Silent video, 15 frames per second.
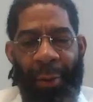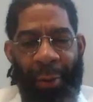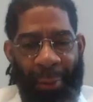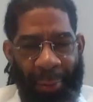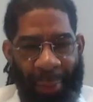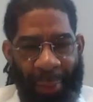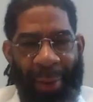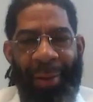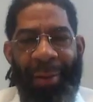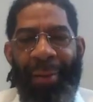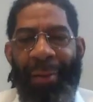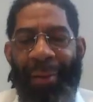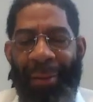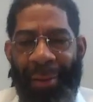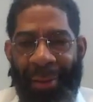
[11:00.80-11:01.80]

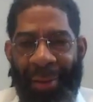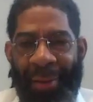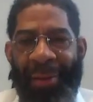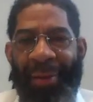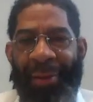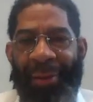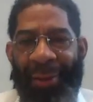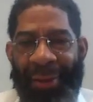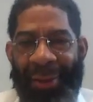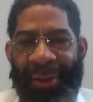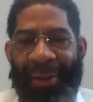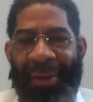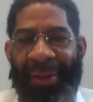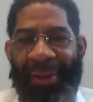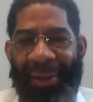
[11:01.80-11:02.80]

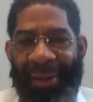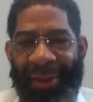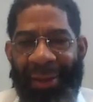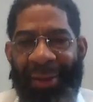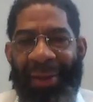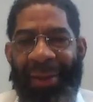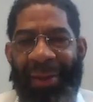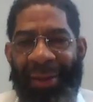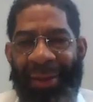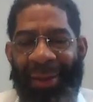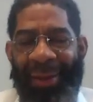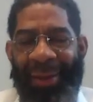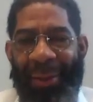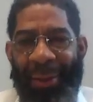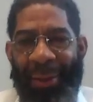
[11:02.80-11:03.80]

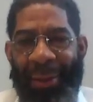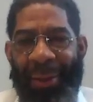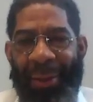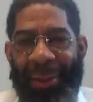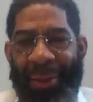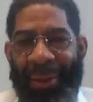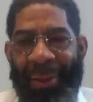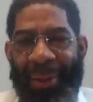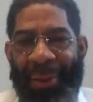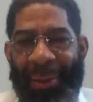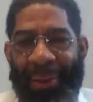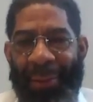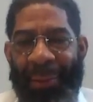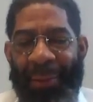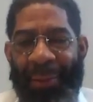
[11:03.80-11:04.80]

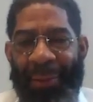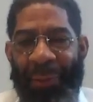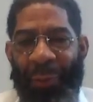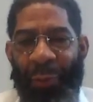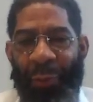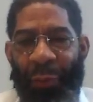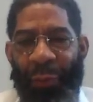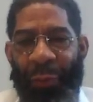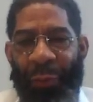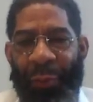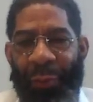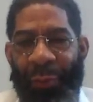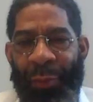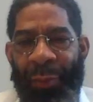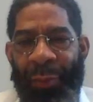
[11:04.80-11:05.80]

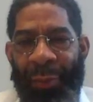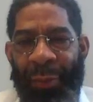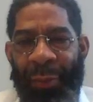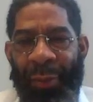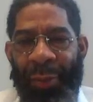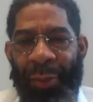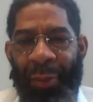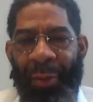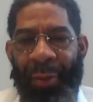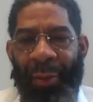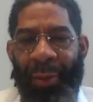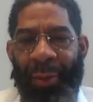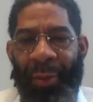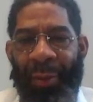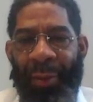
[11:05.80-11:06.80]

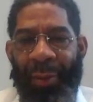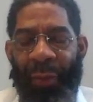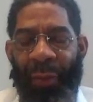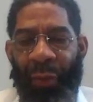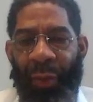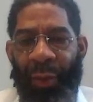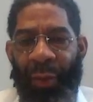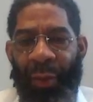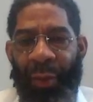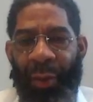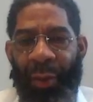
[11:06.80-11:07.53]
No words are spoken by the person on screen.